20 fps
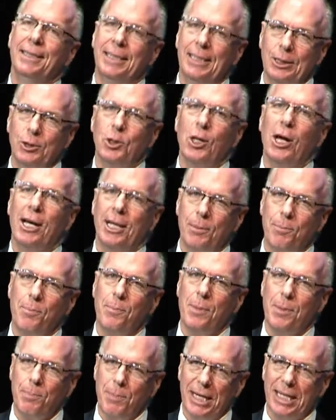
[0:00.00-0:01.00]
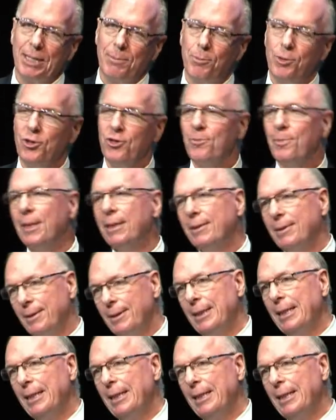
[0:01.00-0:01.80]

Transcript: is not a big improvement.